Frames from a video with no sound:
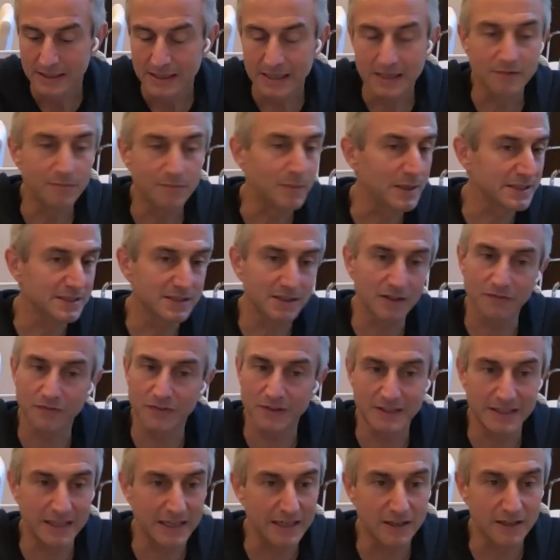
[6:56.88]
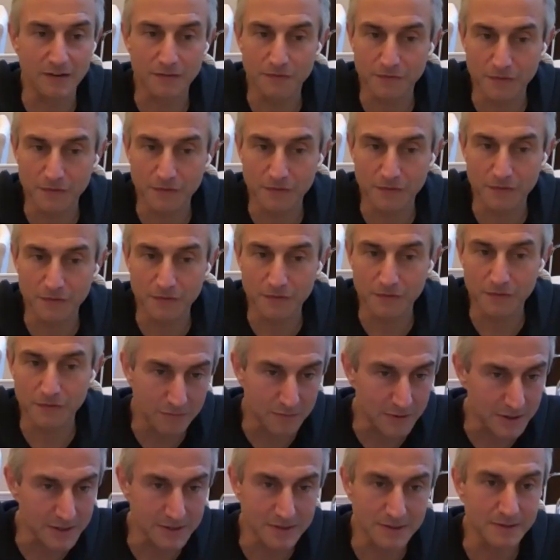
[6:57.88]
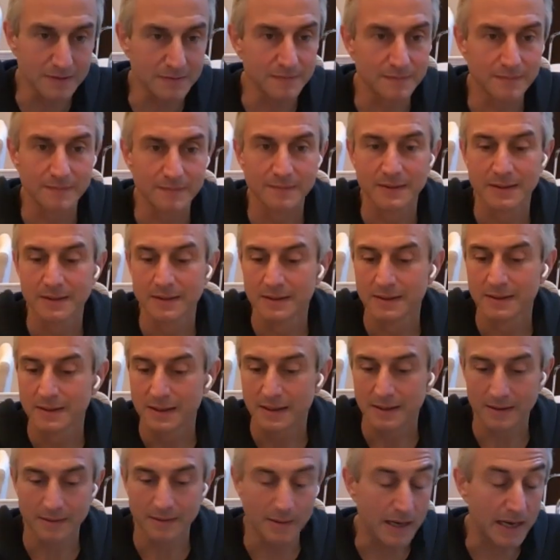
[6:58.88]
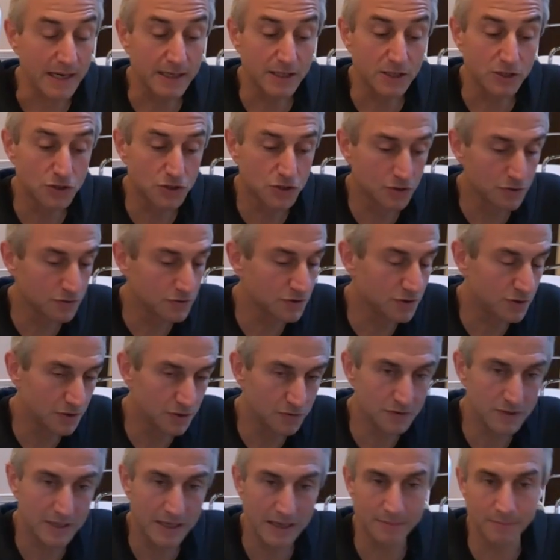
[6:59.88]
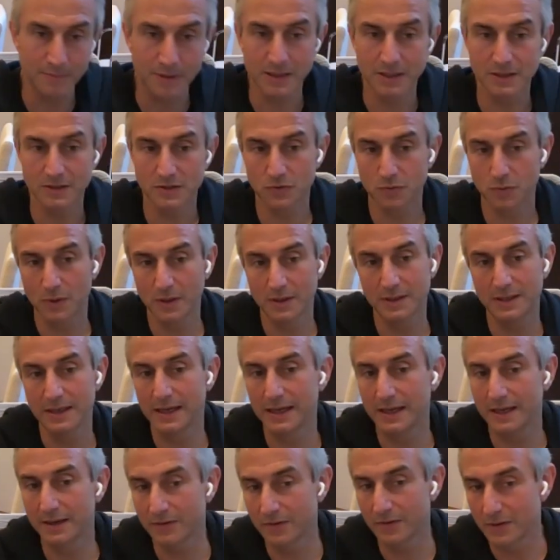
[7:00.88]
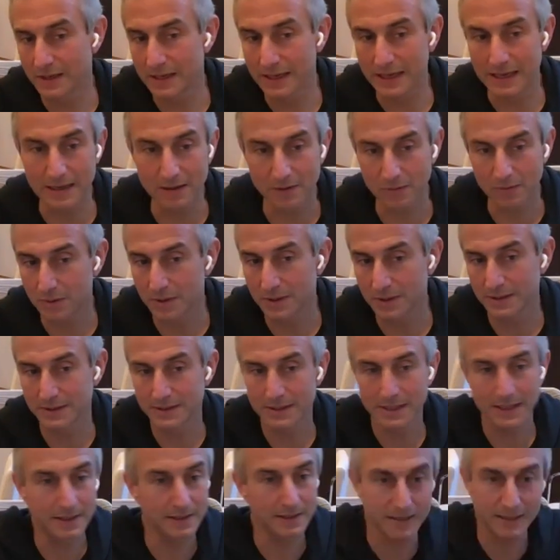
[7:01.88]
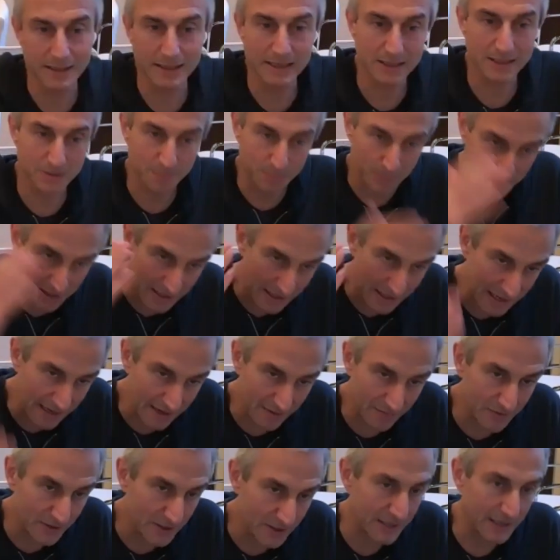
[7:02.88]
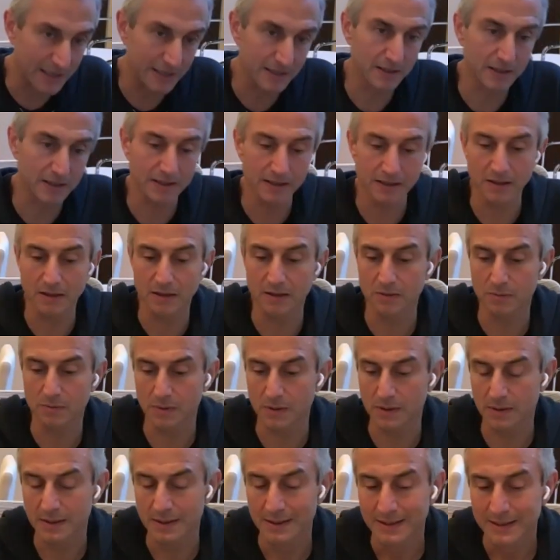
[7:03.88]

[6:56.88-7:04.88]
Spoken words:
give myself a day off for any reason. I could choose to do 10 minutes one day or an hour and 10 the next, but every day like clockwork.